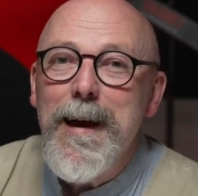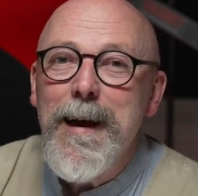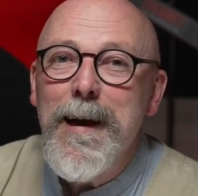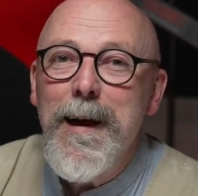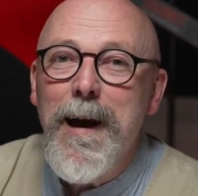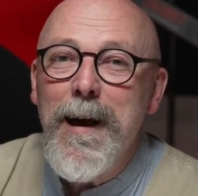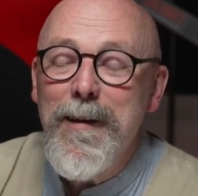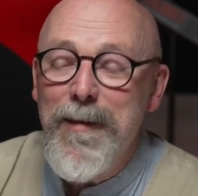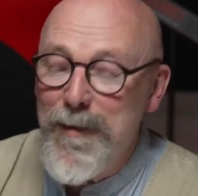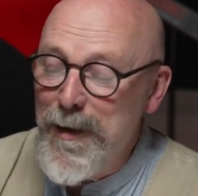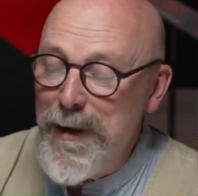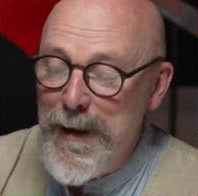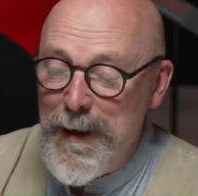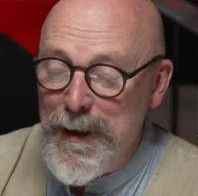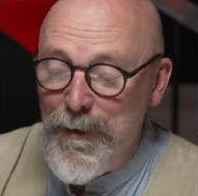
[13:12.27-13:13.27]
I
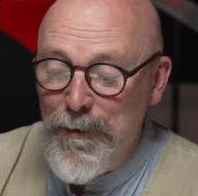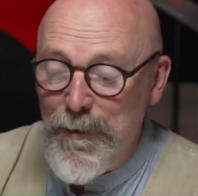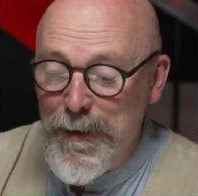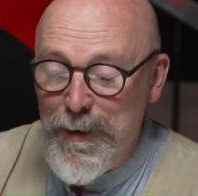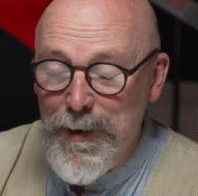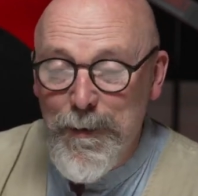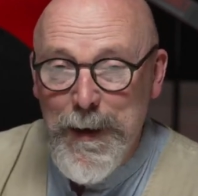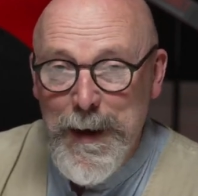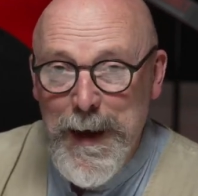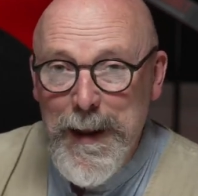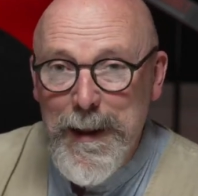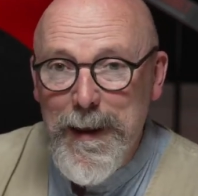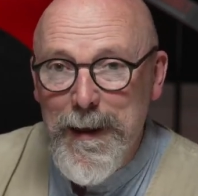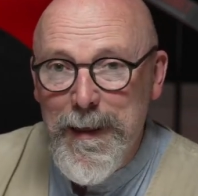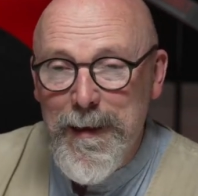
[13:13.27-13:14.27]
certainly enjoyed doing
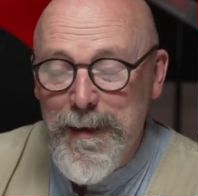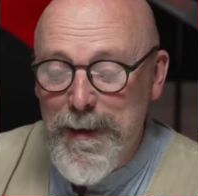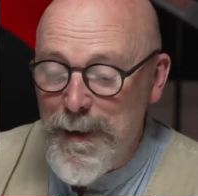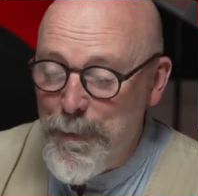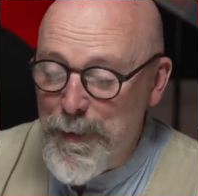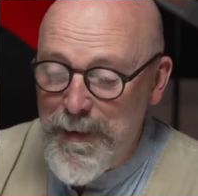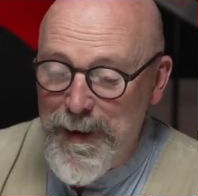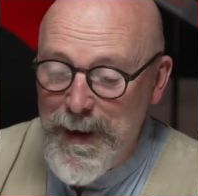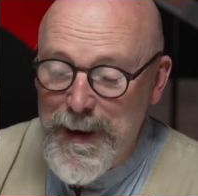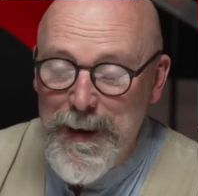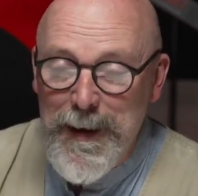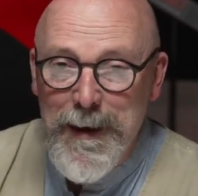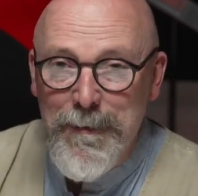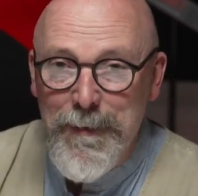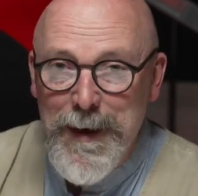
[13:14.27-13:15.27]
it. It's a
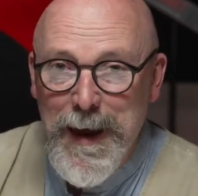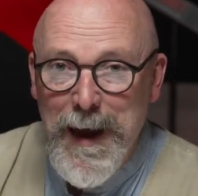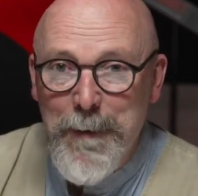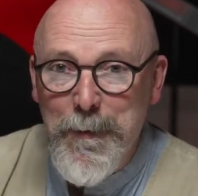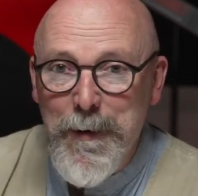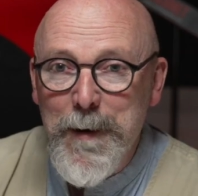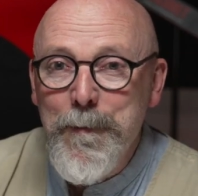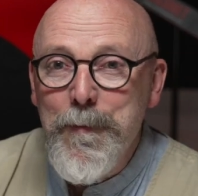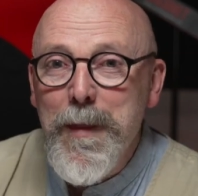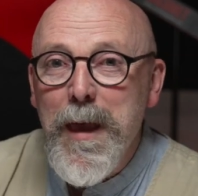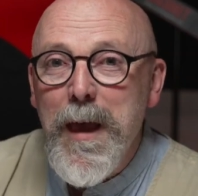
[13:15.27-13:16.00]
particularly lovely camera.